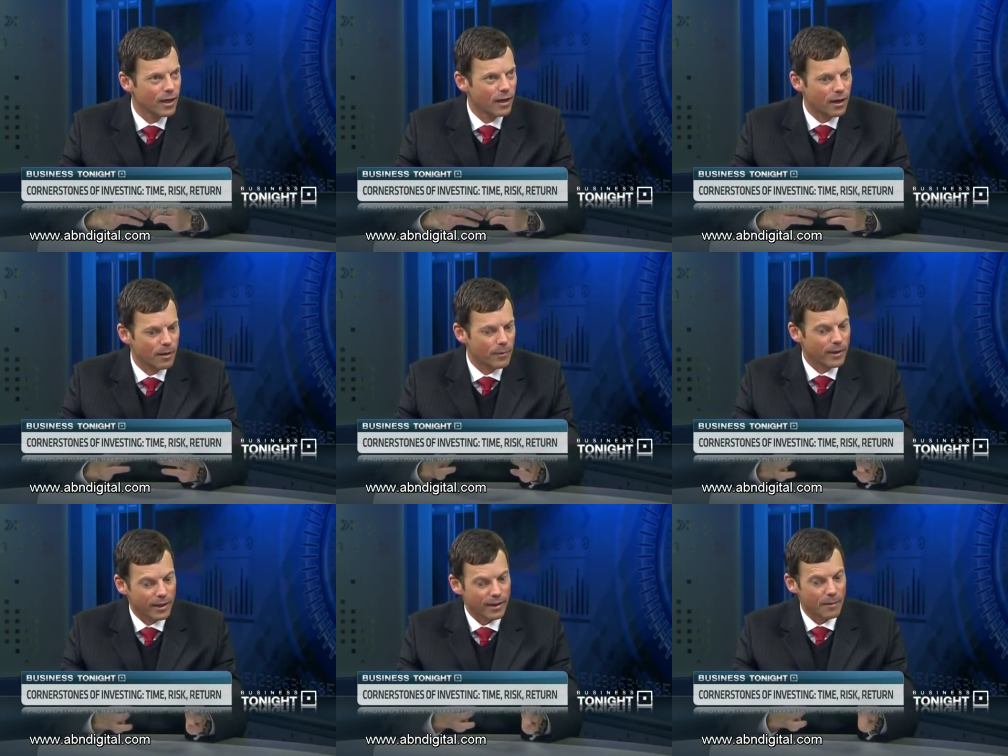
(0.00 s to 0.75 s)
um,
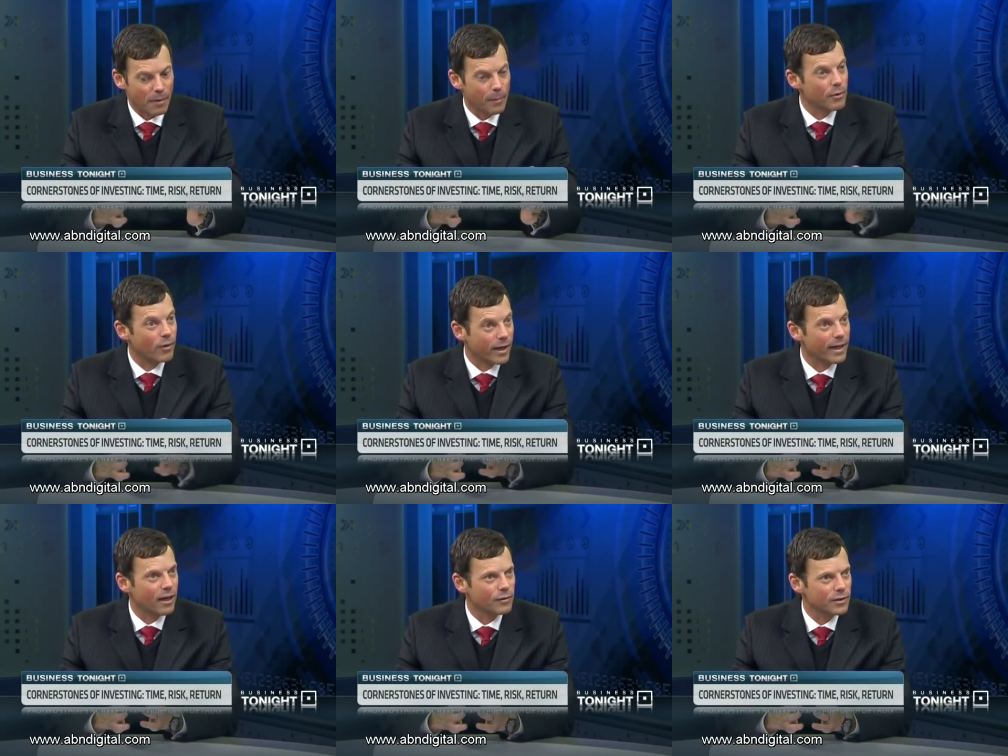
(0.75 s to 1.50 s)
that they may be
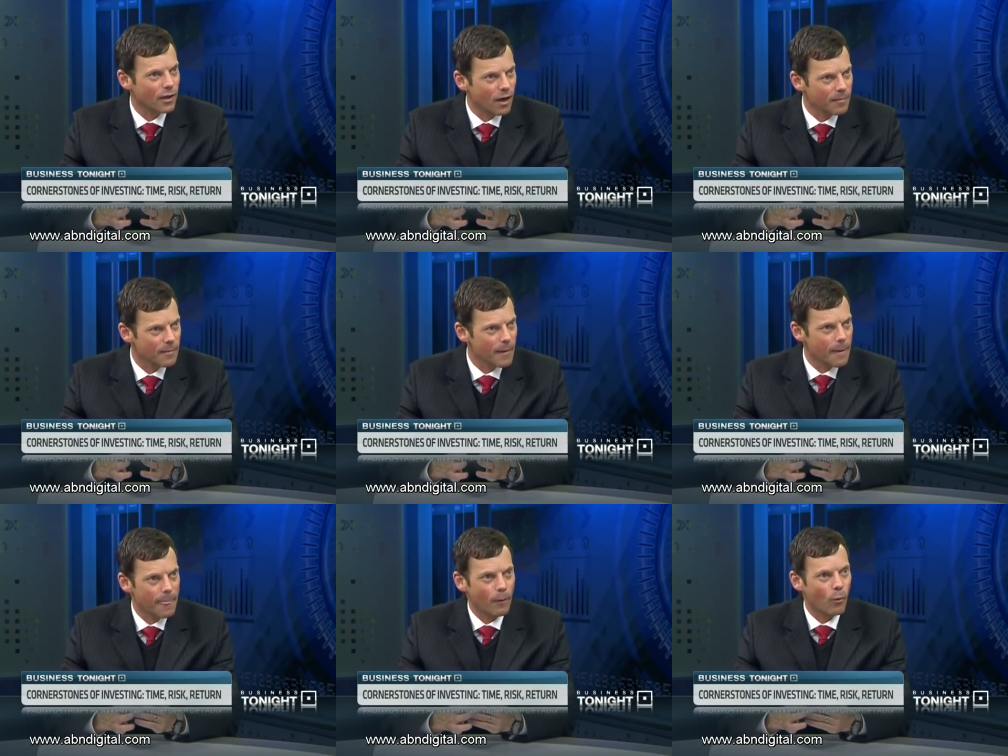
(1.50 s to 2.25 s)
running out of time,
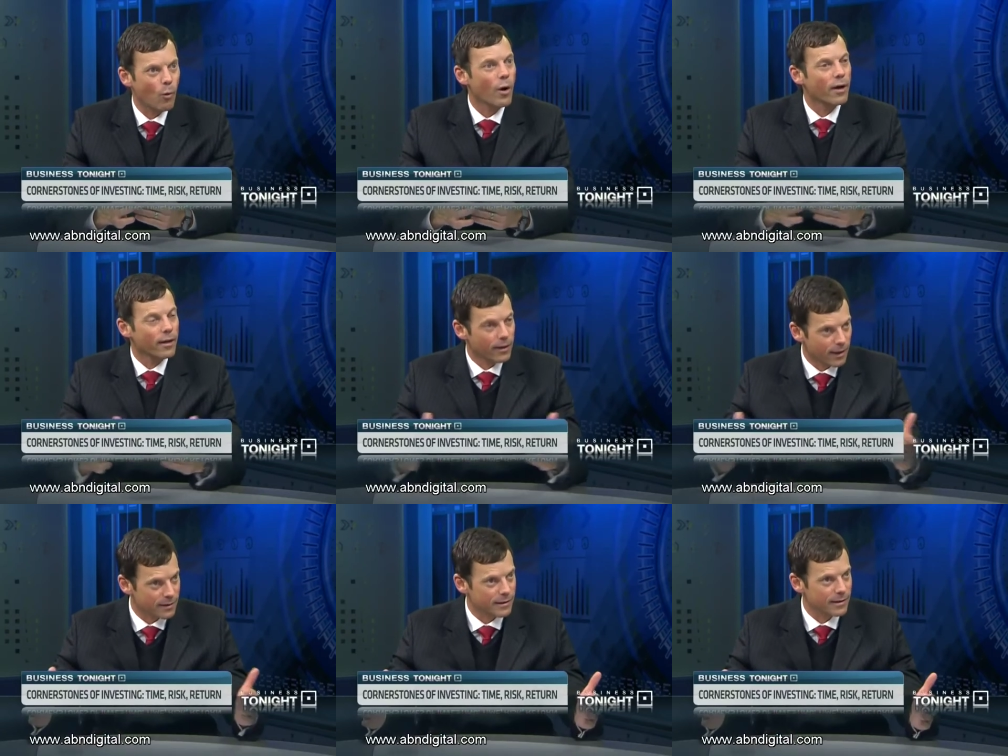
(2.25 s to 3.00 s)
or,
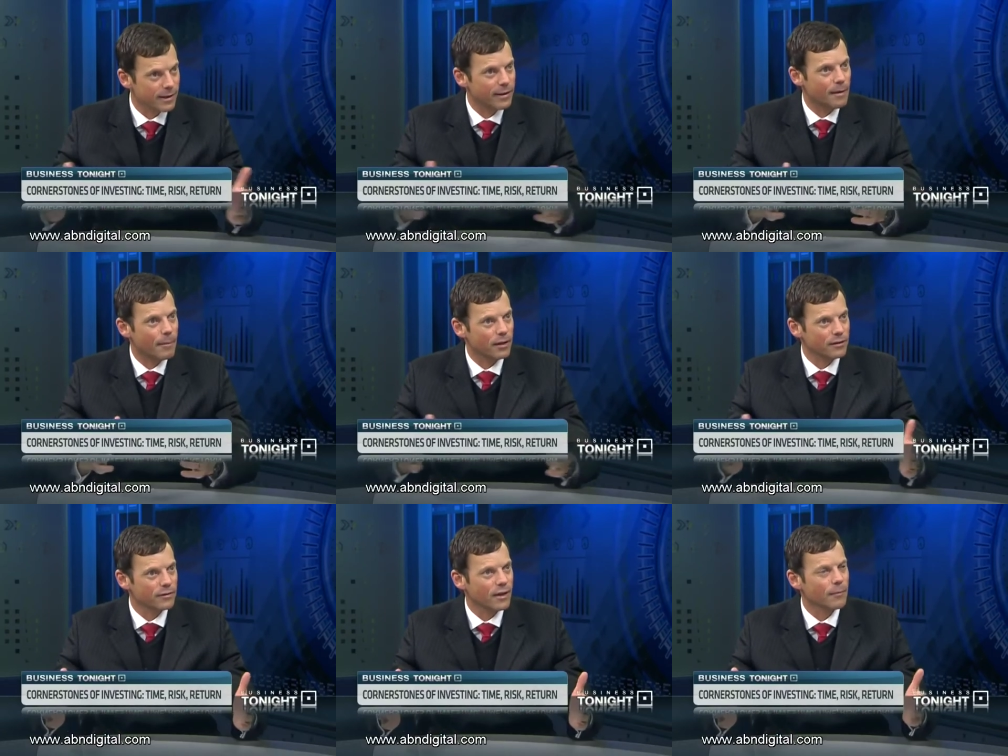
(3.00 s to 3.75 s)
as I said, the
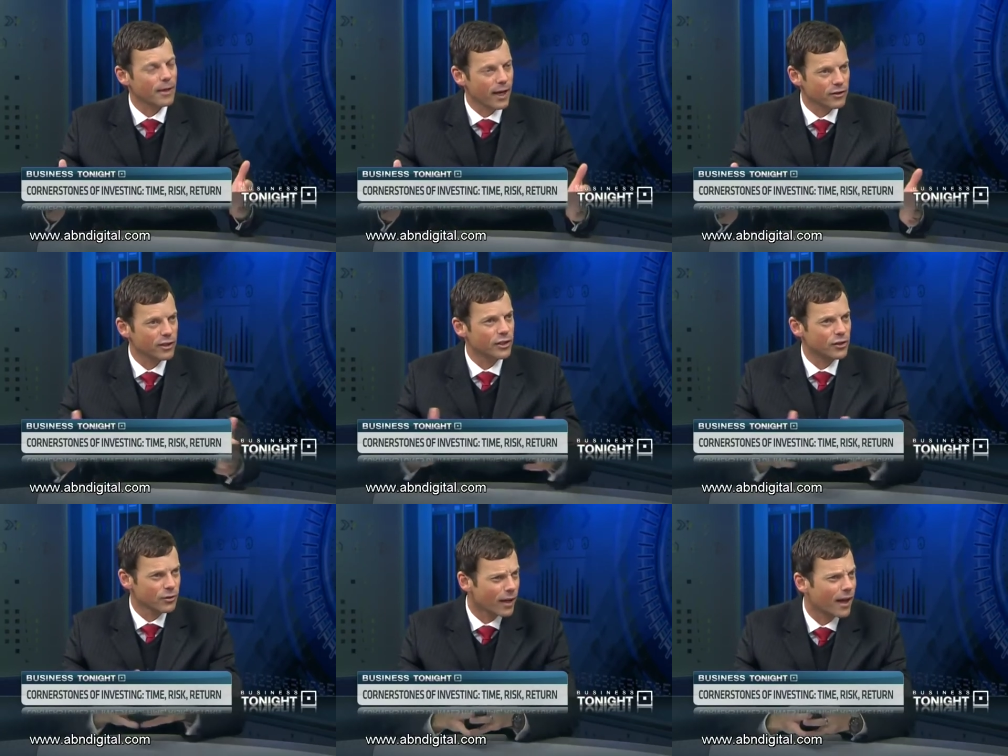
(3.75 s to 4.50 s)
amount of time they actually
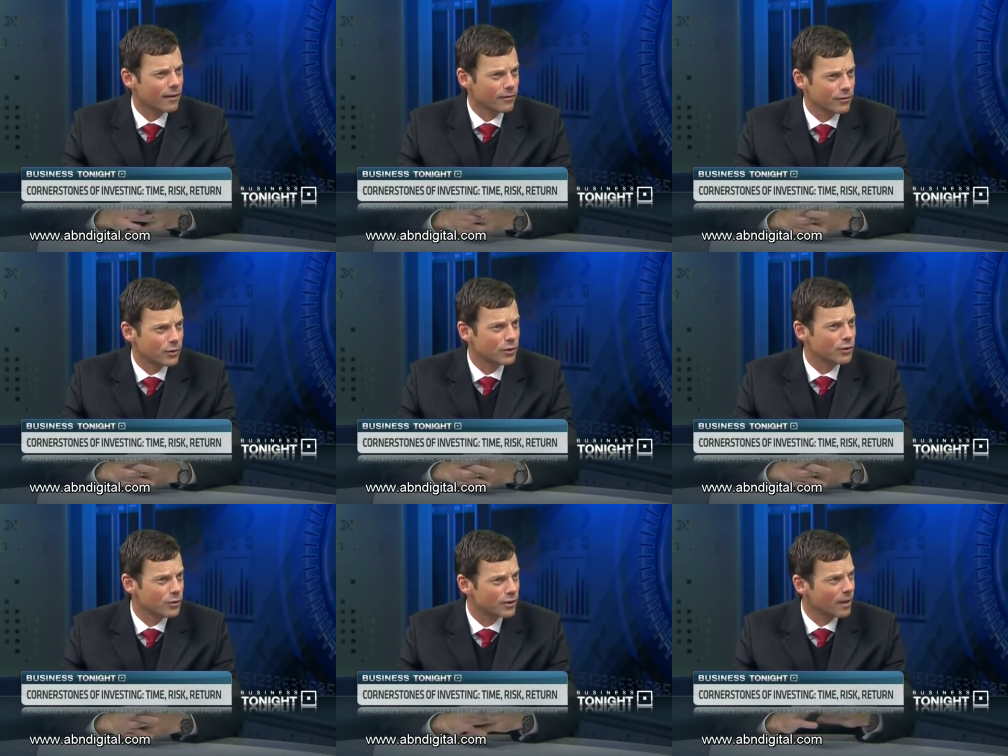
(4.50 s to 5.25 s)
do have to
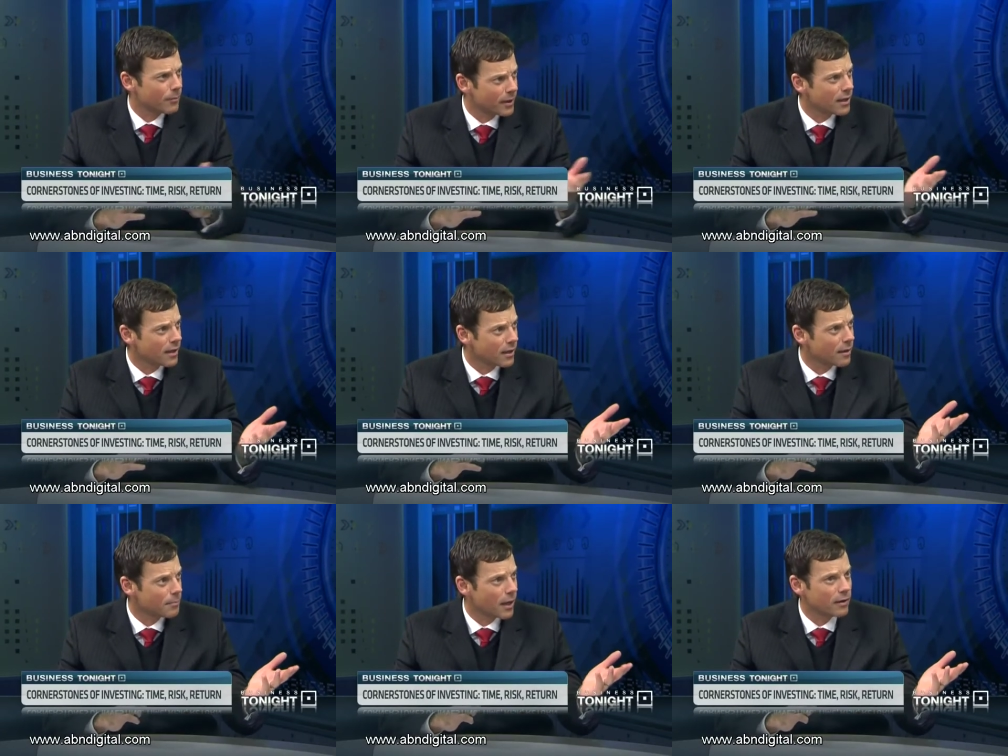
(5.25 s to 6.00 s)
do something
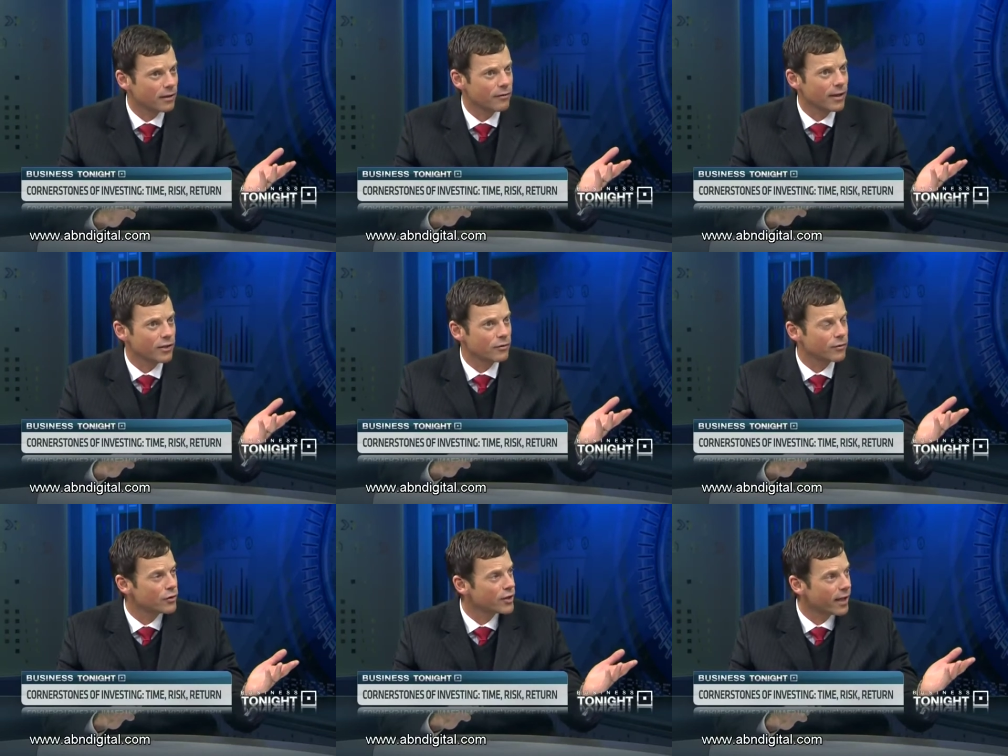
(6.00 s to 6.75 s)
about yes. their financial
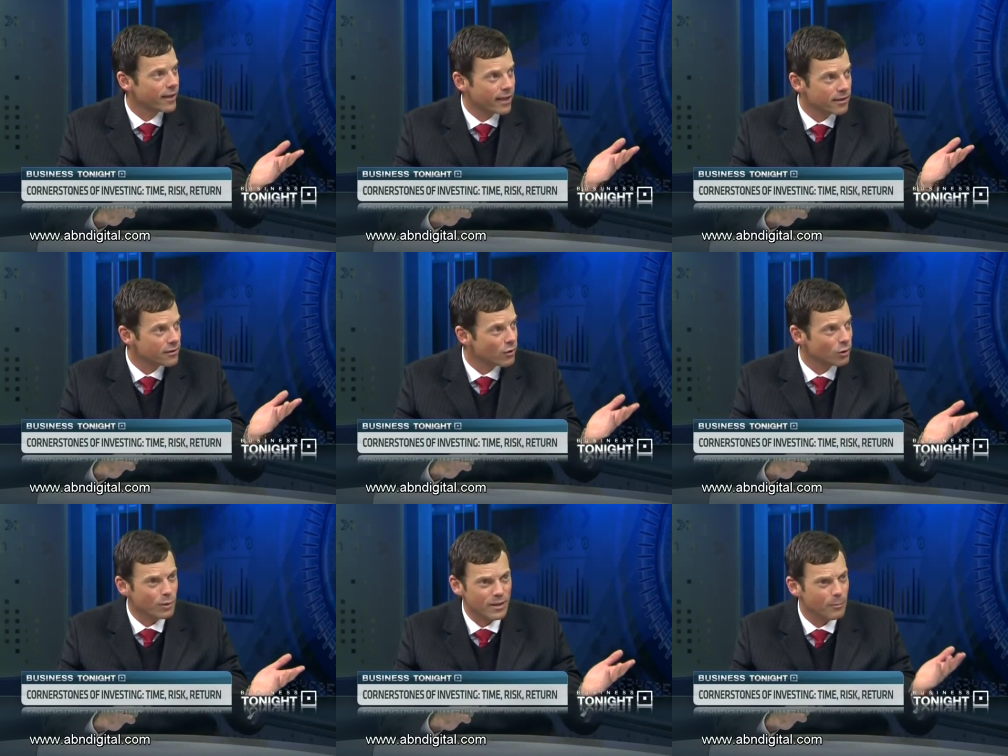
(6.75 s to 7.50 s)
future. And they can yeah.
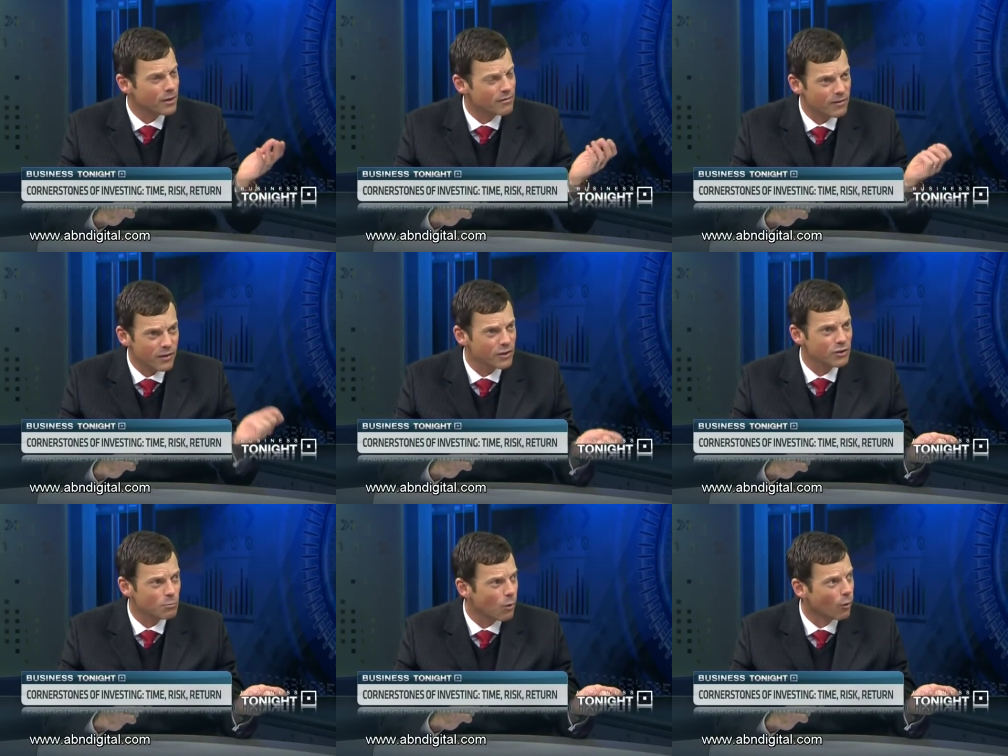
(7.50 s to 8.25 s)
start with something very
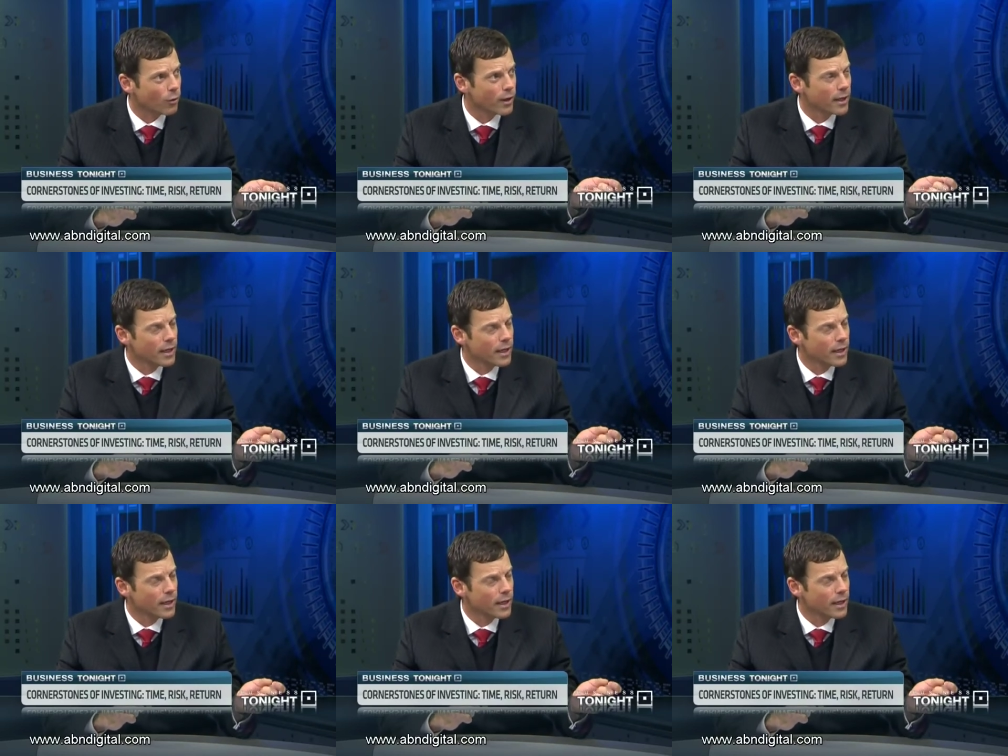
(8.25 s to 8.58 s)
small.